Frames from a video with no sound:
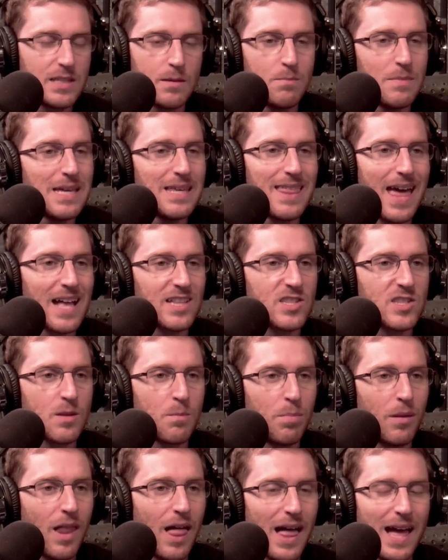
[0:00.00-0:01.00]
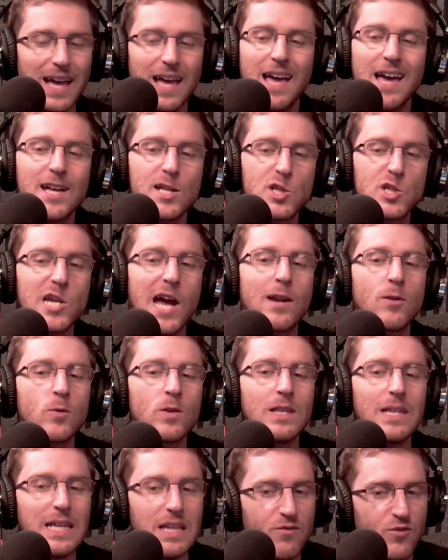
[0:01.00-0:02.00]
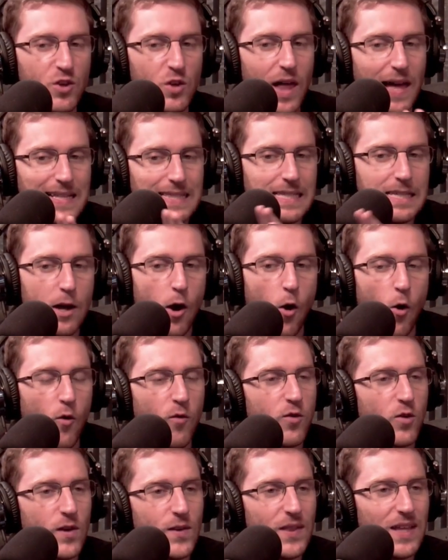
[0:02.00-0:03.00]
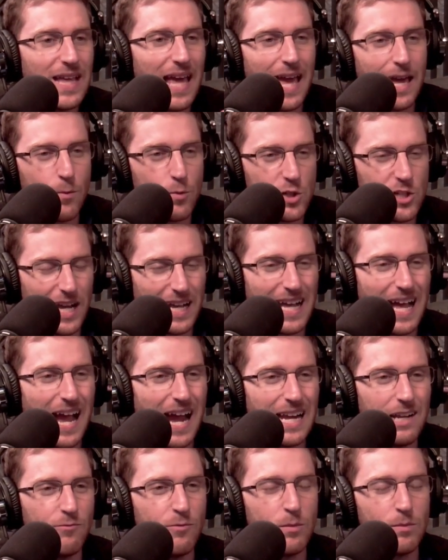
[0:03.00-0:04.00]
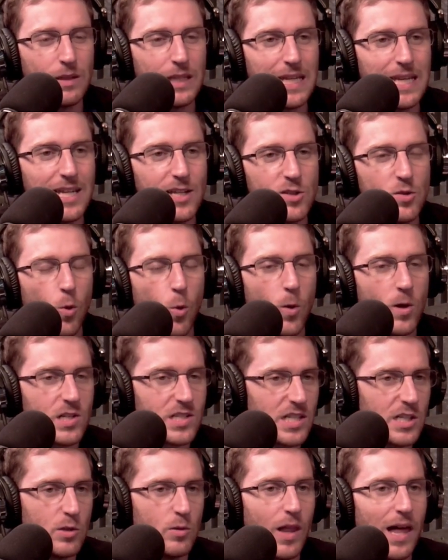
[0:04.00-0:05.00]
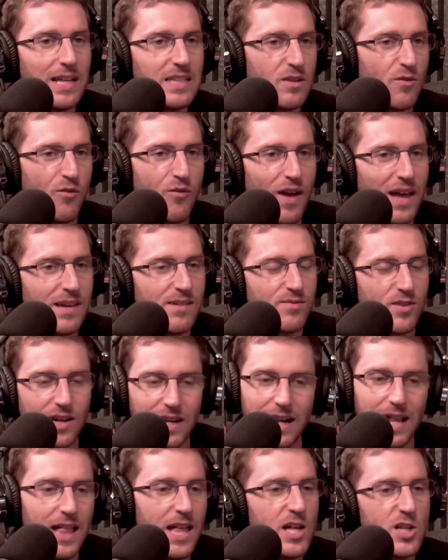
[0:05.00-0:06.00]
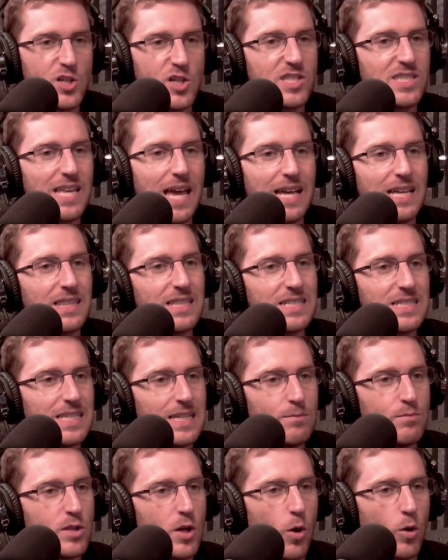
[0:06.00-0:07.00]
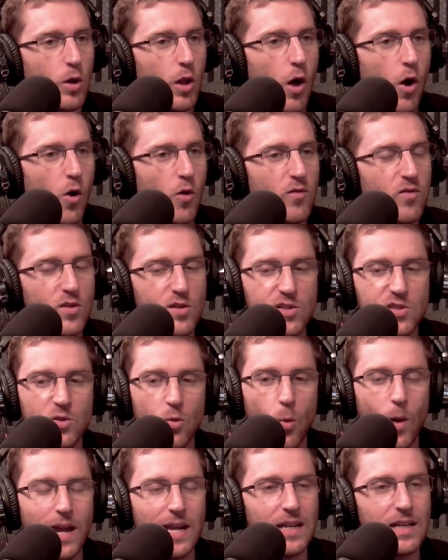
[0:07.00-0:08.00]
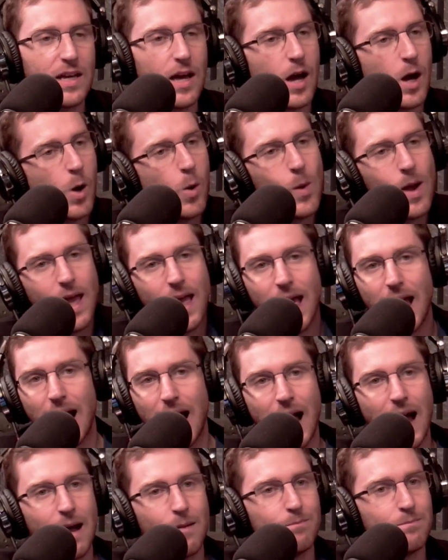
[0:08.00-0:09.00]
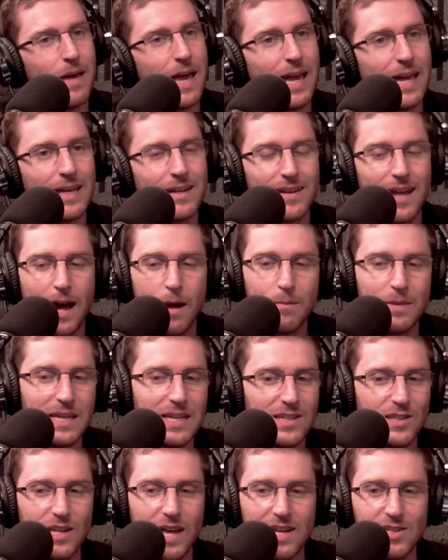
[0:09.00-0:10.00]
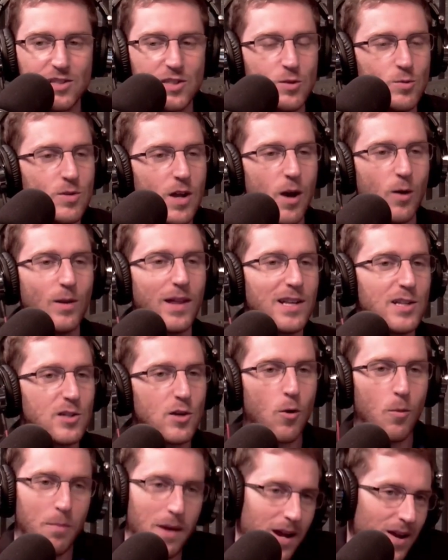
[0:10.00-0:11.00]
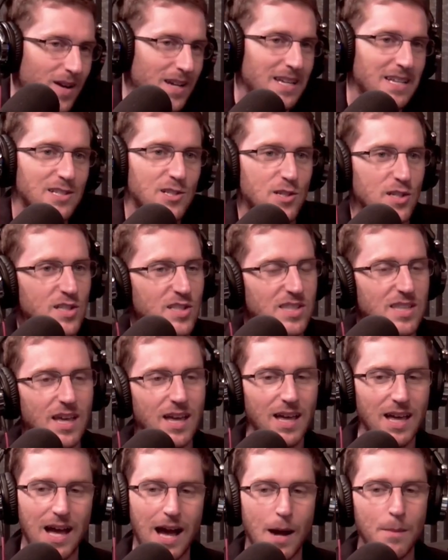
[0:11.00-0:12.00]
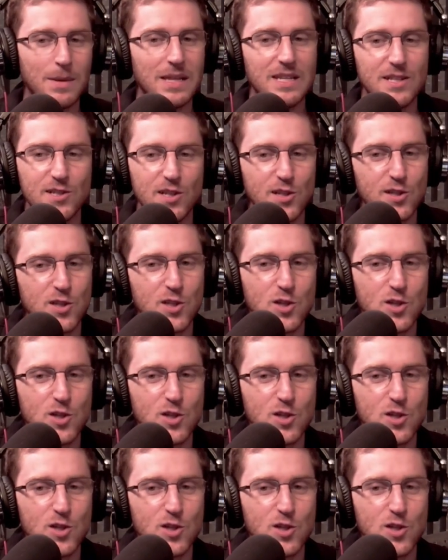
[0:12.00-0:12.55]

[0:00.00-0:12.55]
To me, that's the play. Generally, if you like the over in the game, which I kind of am leaning towards, and you like the favorite, just taking the team total over is the way to go. Man, I mean, as you know, like Joe Barry, it just I mean, he's gonna